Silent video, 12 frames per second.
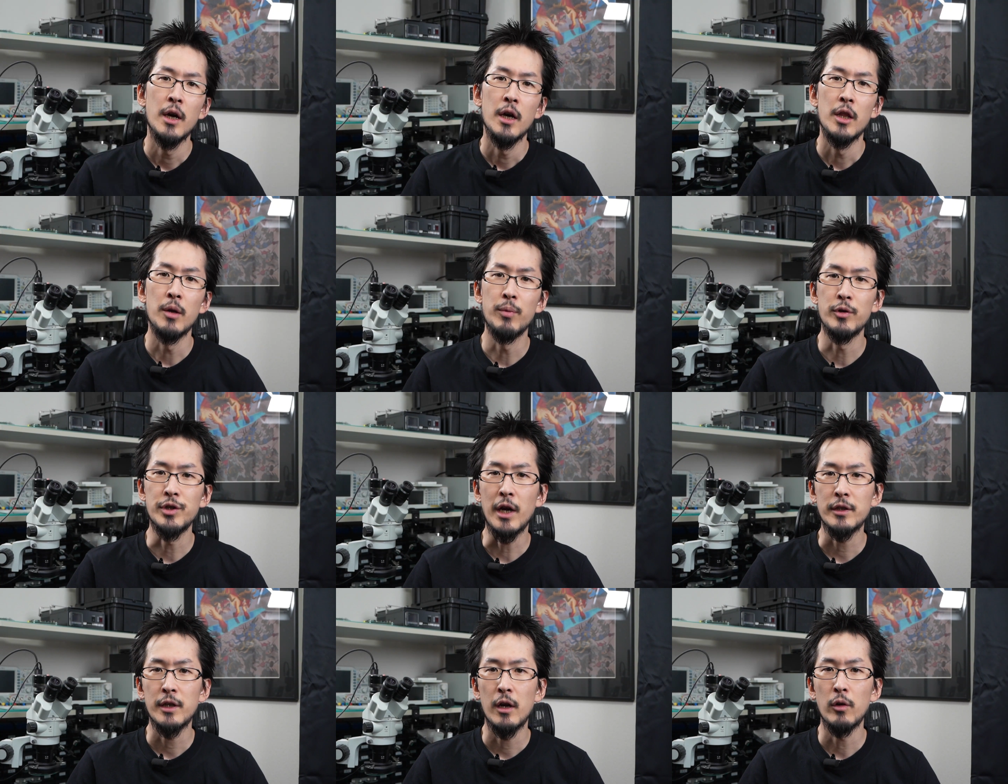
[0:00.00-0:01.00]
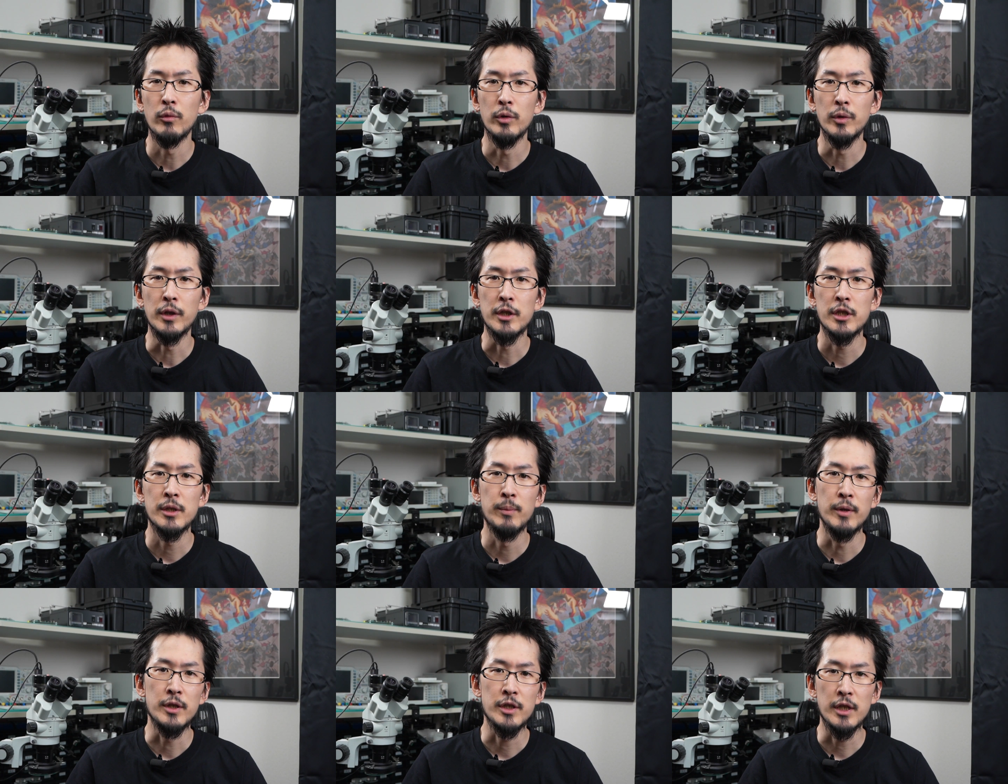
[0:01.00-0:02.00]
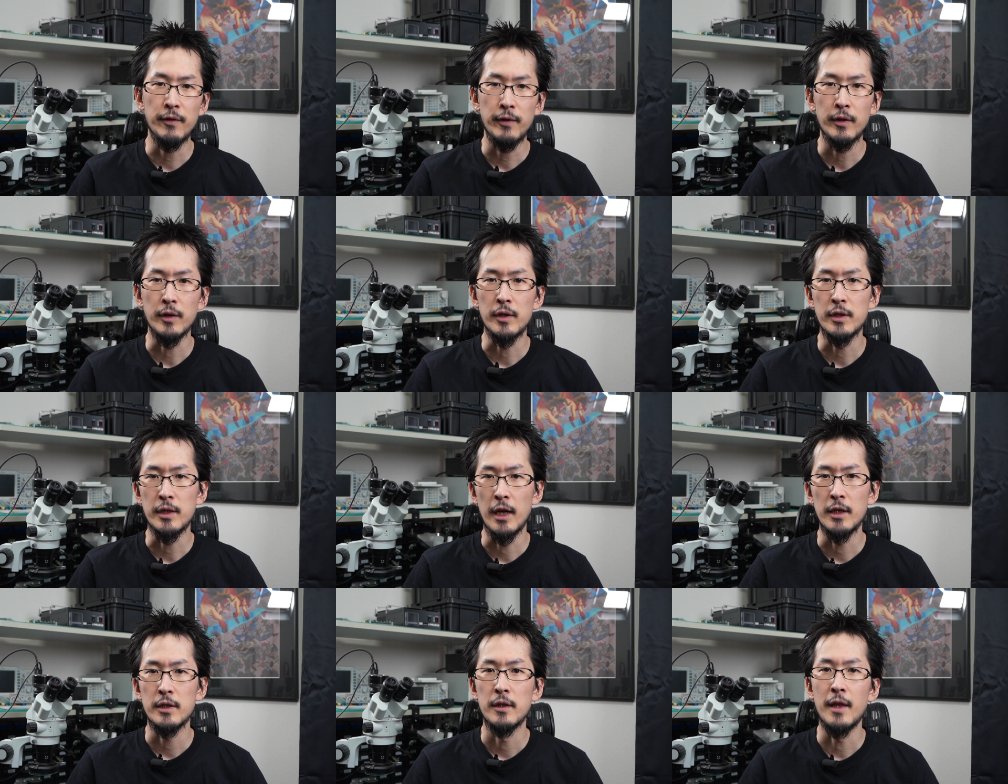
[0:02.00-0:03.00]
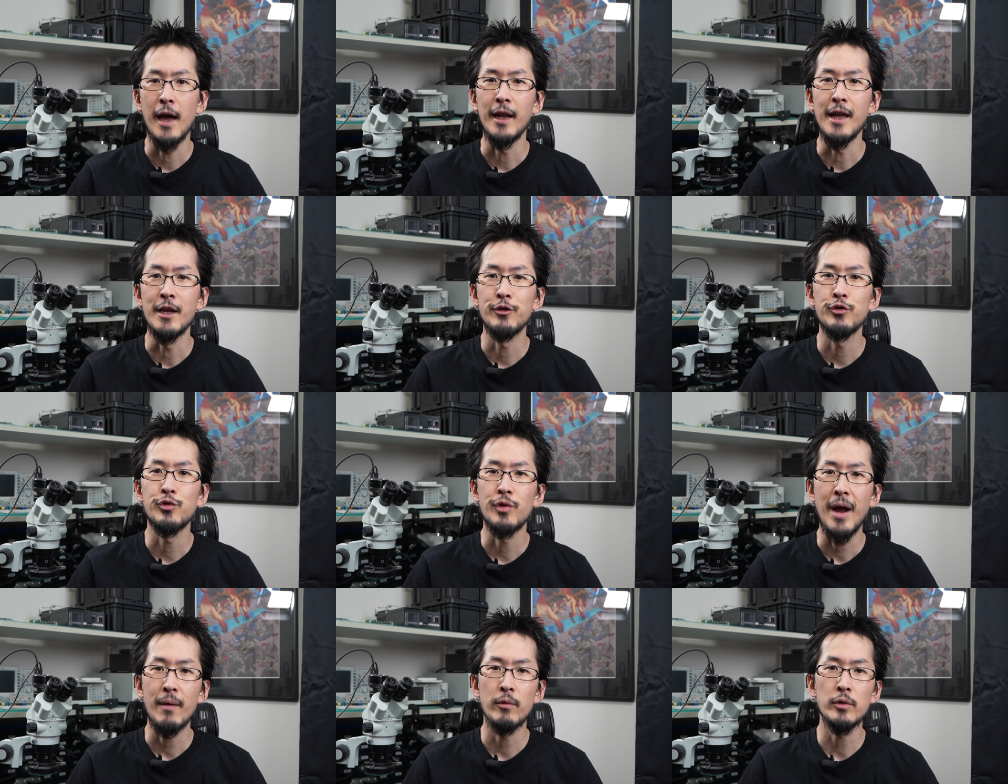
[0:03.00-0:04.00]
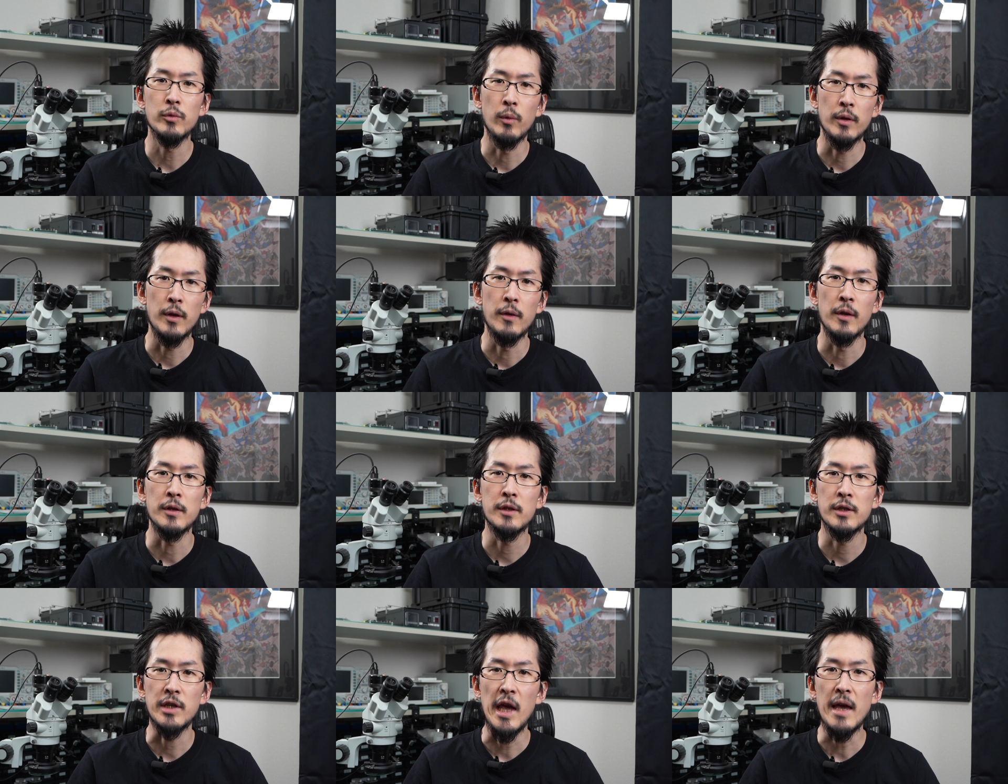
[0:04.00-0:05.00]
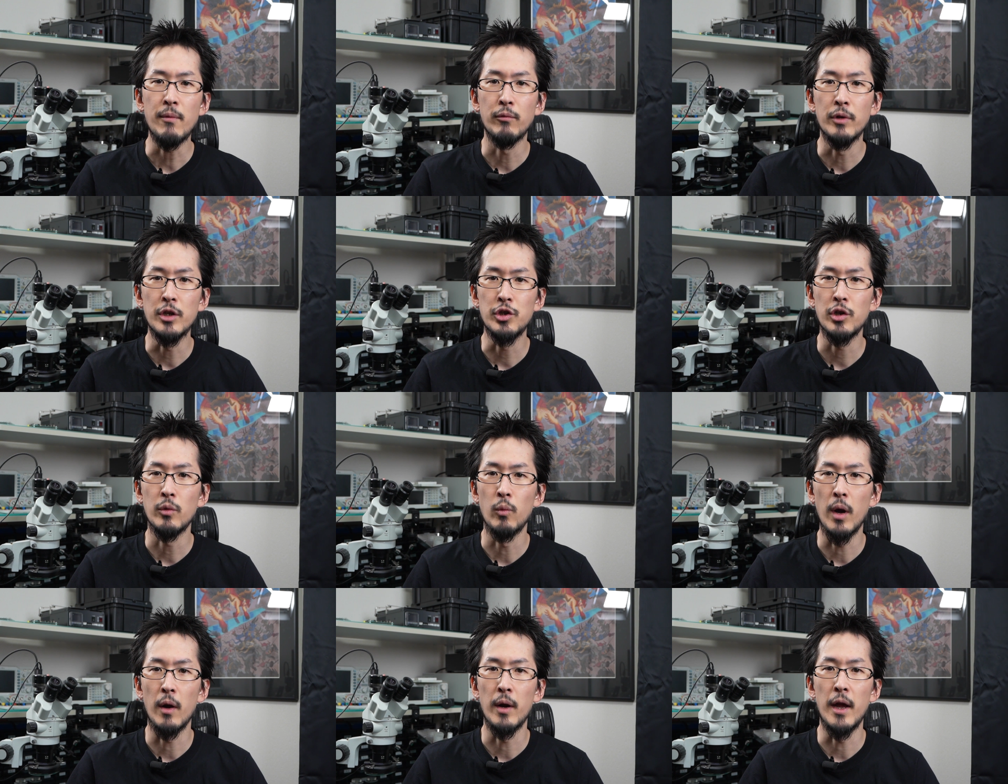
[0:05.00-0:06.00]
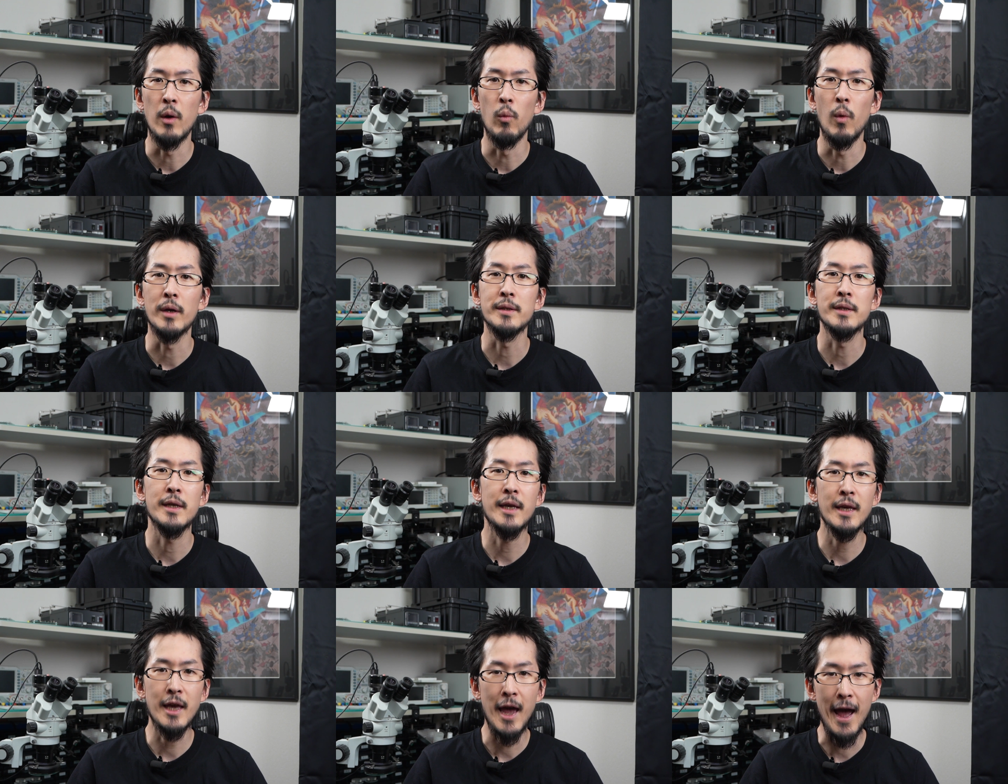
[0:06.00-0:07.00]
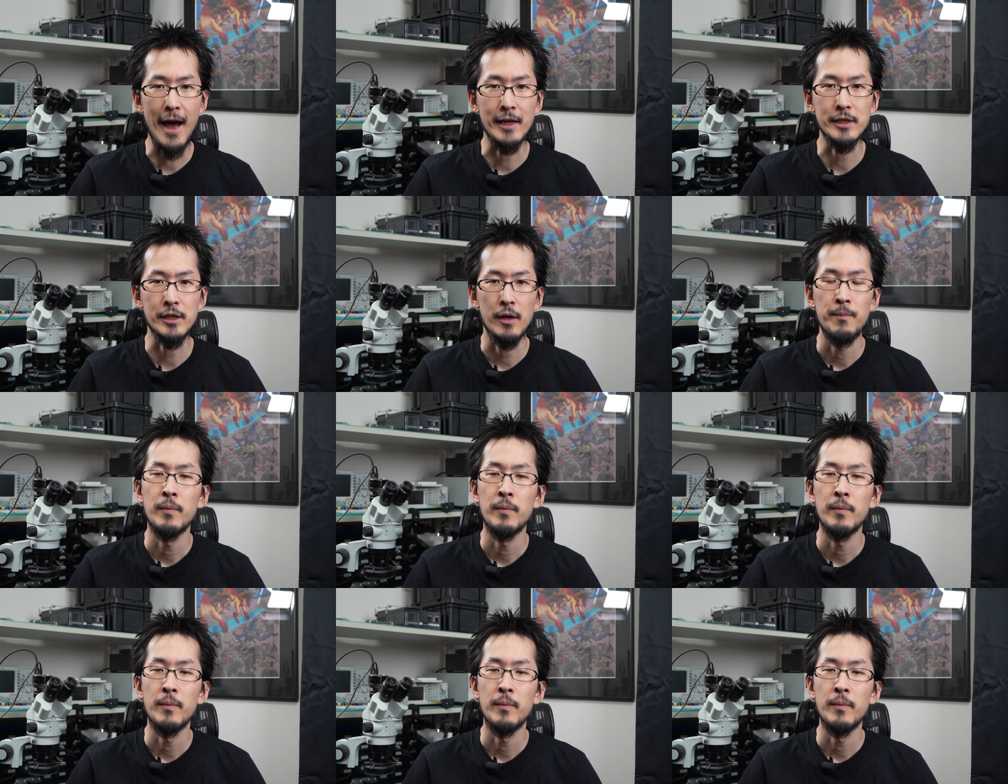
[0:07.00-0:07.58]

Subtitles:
The projectile ruling specifically states that it travels within the same region where it was cast.